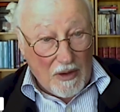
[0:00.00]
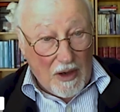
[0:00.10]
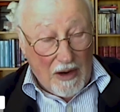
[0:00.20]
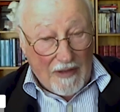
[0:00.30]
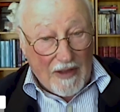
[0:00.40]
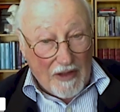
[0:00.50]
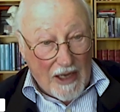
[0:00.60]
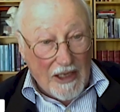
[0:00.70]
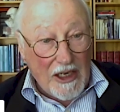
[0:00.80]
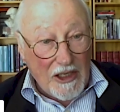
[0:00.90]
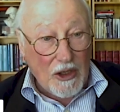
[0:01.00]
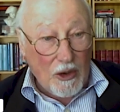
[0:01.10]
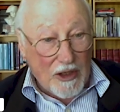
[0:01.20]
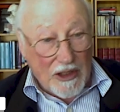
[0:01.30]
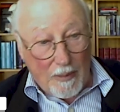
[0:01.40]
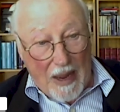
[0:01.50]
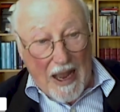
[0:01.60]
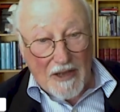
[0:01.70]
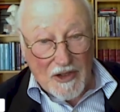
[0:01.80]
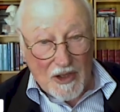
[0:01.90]
And that they need to look at the
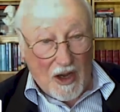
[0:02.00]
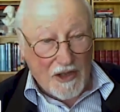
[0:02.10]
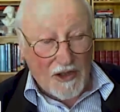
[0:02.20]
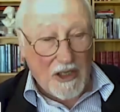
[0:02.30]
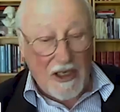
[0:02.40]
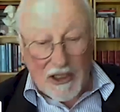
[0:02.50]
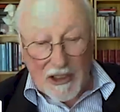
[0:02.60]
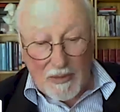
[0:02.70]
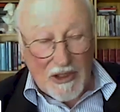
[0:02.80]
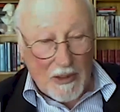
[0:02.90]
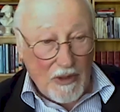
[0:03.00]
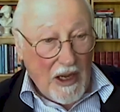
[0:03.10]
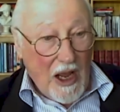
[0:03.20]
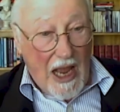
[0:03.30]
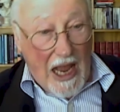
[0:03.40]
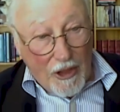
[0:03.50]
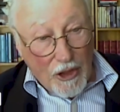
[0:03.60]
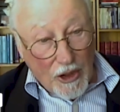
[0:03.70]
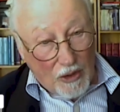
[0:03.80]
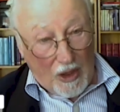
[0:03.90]
bad sides. There needs to be some
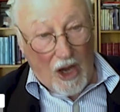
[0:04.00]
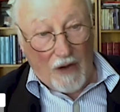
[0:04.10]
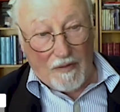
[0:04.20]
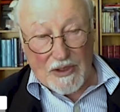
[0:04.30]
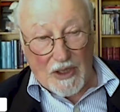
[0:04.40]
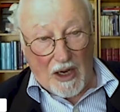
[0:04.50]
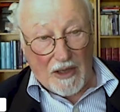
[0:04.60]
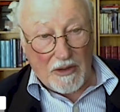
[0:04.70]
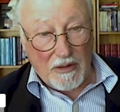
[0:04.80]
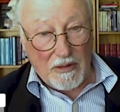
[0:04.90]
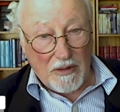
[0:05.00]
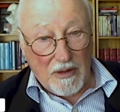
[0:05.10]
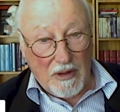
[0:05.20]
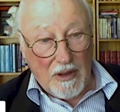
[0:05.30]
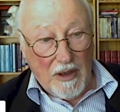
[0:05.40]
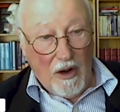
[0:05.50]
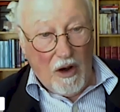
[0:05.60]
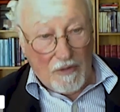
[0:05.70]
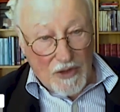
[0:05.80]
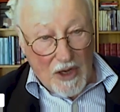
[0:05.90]
ethical oversight
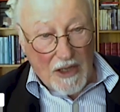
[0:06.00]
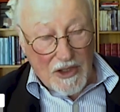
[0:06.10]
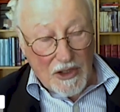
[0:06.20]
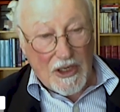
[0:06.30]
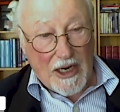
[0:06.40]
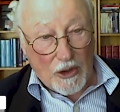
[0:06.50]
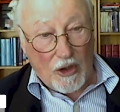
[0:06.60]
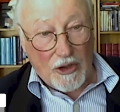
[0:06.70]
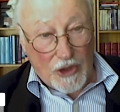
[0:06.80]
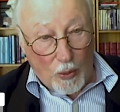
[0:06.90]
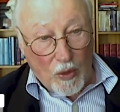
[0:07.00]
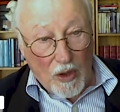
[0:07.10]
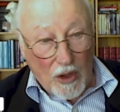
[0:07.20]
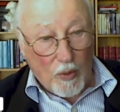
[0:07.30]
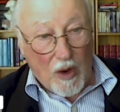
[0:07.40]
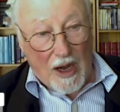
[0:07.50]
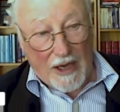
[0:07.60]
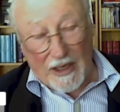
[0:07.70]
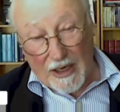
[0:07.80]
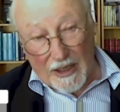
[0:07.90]
of science and technology
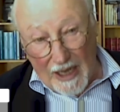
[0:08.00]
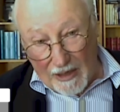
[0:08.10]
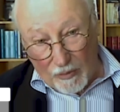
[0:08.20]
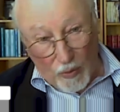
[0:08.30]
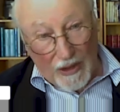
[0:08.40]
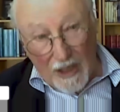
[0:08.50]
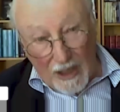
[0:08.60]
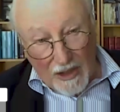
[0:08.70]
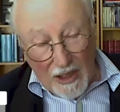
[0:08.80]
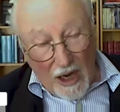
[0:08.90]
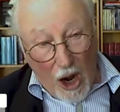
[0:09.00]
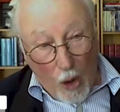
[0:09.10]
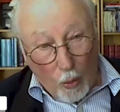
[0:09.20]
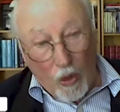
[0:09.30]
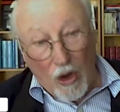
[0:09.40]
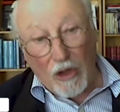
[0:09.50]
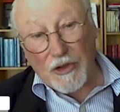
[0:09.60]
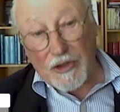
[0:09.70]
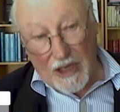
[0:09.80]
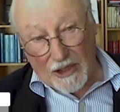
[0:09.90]
worldwide. And again, we need a
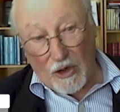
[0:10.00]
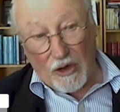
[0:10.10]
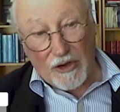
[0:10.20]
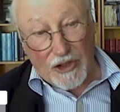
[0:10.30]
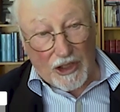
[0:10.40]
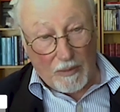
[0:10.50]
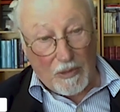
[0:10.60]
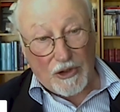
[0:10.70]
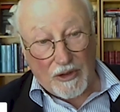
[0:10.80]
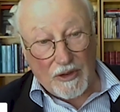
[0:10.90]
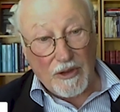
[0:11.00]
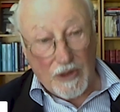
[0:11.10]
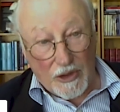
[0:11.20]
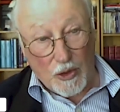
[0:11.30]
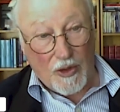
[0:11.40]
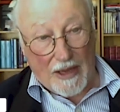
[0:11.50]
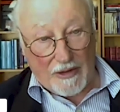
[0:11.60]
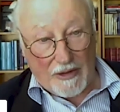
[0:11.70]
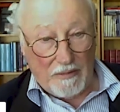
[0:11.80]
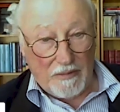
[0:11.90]
World Technology Commission to do that.